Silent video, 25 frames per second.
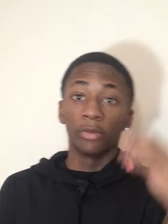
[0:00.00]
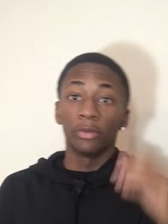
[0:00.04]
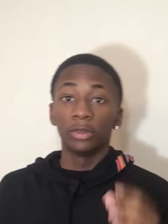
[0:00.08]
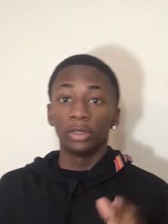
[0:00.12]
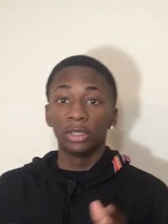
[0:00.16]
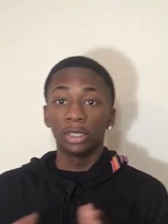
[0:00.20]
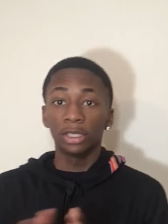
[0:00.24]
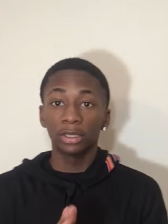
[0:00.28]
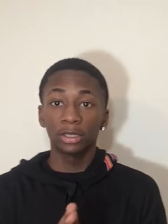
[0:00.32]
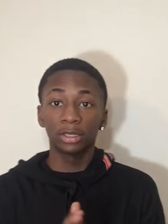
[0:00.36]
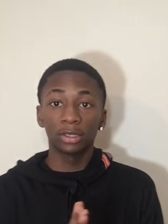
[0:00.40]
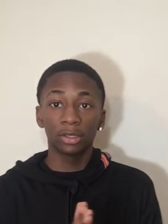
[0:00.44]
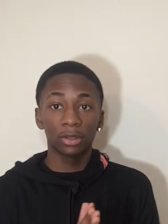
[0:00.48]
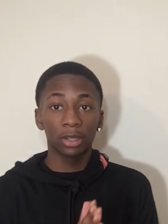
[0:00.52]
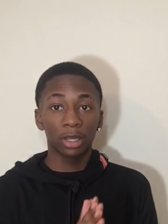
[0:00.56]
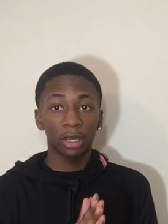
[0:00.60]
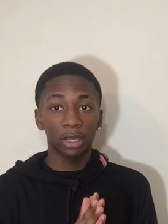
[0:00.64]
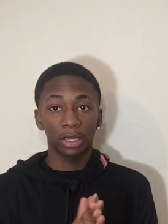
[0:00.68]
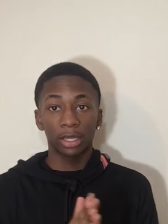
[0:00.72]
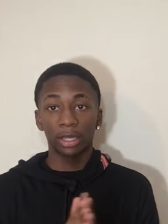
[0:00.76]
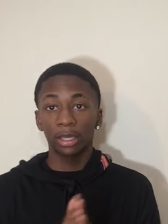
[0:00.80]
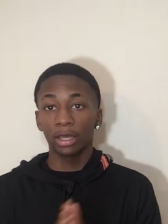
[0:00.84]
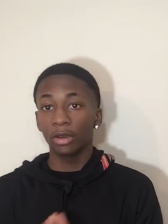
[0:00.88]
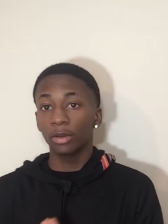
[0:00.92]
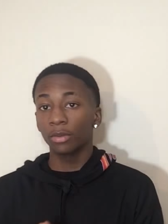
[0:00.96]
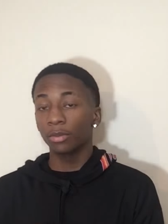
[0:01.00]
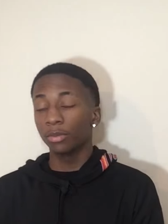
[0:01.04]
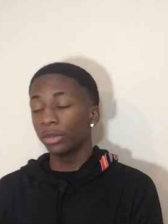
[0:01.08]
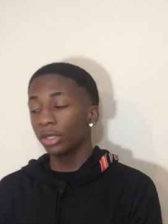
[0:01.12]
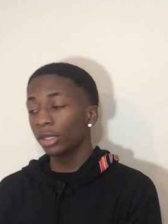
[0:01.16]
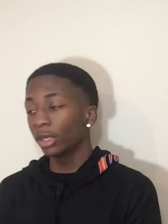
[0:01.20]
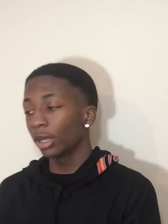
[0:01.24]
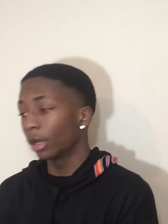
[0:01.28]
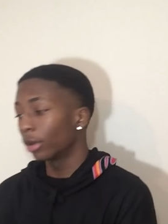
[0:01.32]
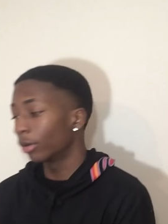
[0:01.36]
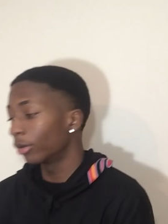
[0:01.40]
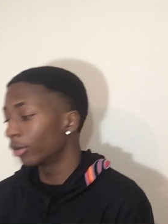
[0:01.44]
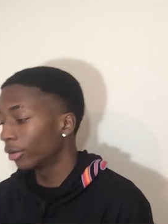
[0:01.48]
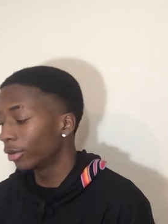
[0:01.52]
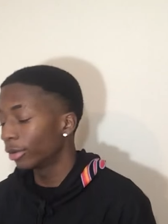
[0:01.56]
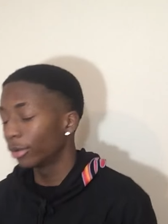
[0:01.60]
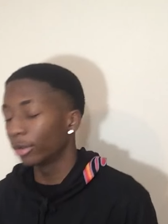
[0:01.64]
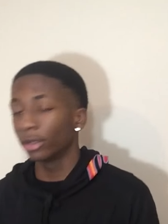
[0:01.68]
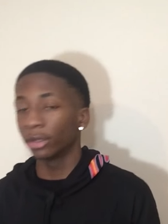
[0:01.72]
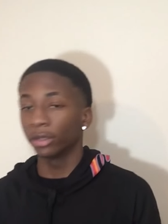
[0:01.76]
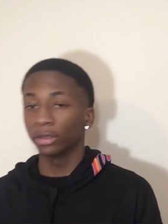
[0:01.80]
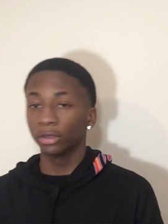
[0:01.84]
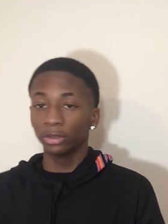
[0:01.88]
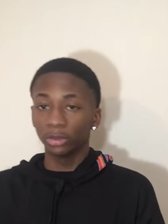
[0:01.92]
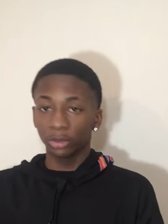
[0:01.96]
just so y'all can help me out,
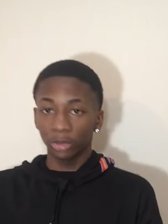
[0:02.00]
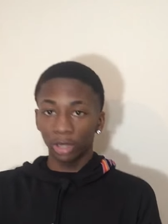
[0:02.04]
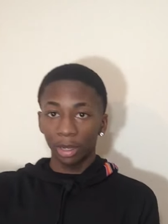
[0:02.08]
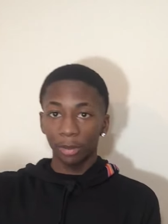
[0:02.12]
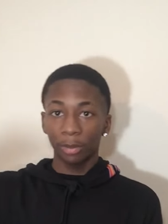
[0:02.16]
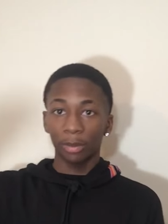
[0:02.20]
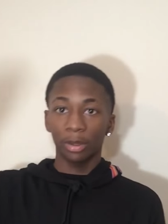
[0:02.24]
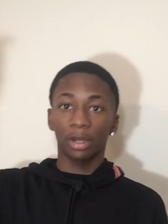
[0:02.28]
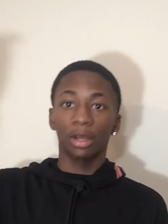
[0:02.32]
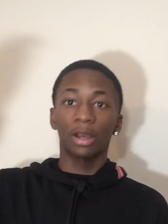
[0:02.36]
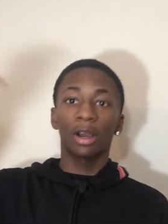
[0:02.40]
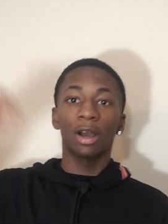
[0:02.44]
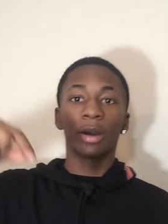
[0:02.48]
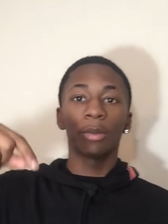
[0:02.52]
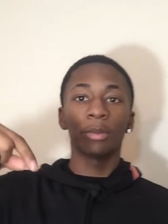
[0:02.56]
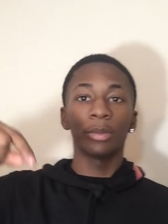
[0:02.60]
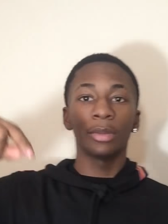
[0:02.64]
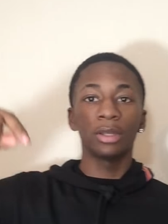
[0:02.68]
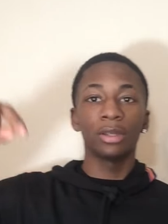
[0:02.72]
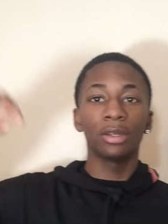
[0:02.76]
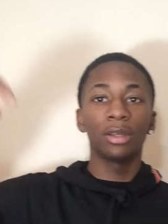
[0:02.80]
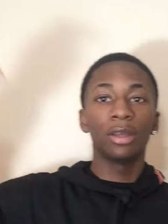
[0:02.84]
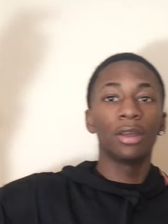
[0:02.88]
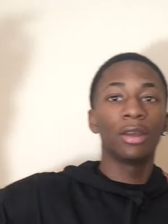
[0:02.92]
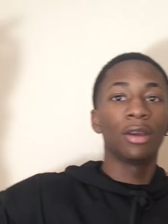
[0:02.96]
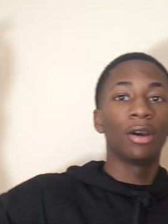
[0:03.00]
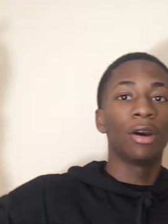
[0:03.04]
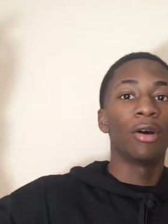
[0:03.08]
drop a comment